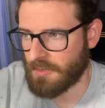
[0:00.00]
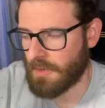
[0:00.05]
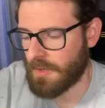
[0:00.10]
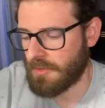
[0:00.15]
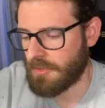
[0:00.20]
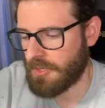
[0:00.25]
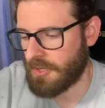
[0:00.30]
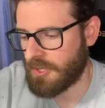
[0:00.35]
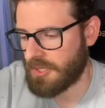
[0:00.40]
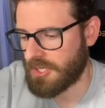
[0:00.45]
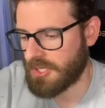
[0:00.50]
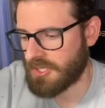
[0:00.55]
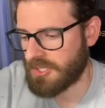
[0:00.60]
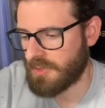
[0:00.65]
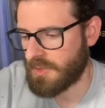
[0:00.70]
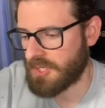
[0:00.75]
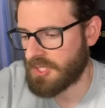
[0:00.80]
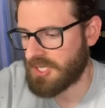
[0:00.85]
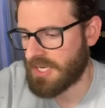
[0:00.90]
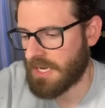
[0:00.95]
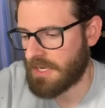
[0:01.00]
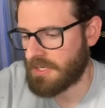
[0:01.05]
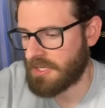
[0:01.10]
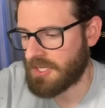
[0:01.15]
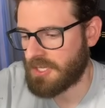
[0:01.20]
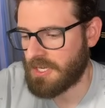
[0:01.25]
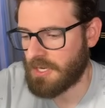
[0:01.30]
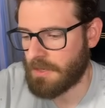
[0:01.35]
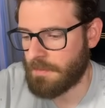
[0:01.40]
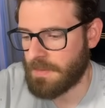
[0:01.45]
Well, you could just switch down to the
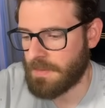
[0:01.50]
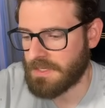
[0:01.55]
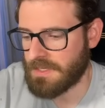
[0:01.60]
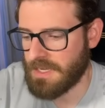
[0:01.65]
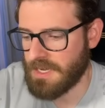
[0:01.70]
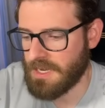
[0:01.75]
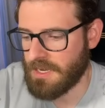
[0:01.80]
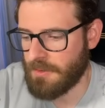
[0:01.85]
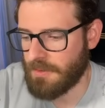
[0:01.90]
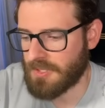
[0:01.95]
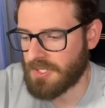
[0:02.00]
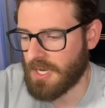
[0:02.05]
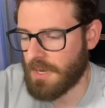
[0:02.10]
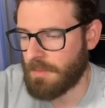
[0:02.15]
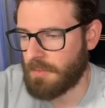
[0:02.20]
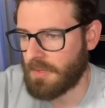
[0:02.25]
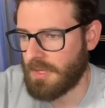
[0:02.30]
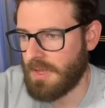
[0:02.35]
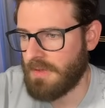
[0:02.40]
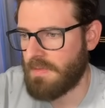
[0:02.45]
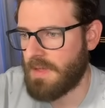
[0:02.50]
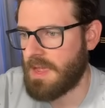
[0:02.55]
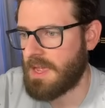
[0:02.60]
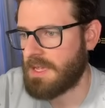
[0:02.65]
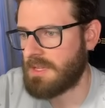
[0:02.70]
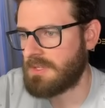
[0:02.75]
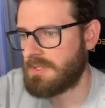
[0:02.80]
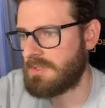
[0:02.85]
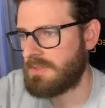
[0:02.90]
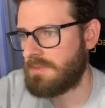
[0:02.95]
TRPC, which I believe
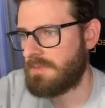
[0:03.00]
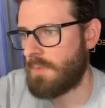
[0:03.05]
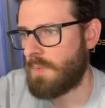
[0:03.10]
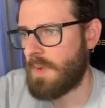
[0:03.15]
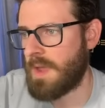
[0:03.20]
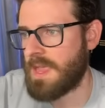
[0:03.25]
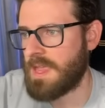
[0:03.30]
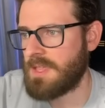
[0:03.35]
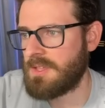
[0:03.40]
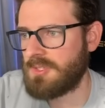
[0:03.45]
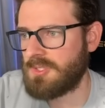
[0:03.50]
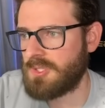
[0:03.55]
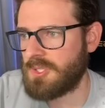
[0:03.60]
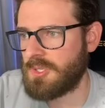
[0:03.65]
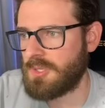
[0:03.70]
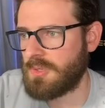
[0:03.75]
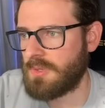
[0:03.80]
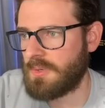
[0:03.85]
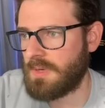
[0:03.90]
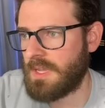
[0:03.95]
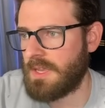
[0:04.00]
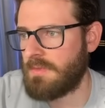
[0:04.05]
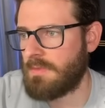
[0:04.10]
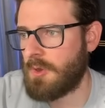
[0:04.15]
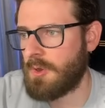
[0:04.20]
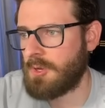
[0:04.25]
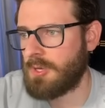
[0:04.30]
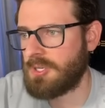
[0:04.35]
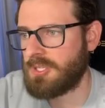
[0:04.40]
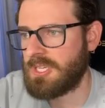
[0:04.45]
has ways to
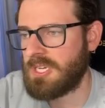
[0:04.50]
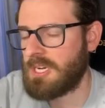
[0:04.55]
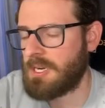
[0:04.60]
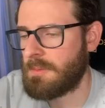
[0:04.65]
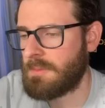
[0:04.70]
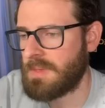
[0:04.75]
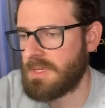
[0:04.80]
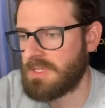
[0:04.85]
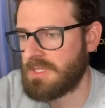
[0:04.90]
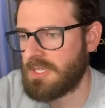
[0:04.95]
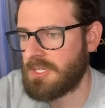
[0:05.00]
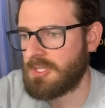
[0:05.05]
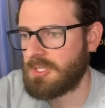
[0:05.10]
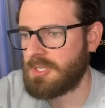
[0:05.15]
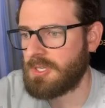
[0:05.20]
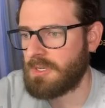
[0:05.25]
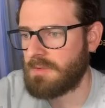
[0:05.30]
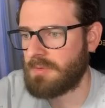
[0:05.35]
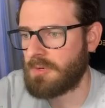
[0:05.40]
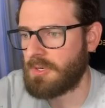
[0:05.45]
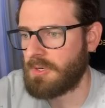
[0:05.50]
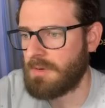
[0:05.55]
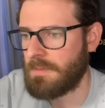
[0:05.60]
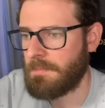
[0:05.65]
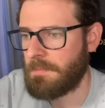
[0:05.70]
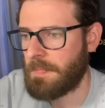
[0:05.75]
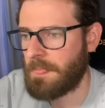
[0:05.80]
invoke your TRPC server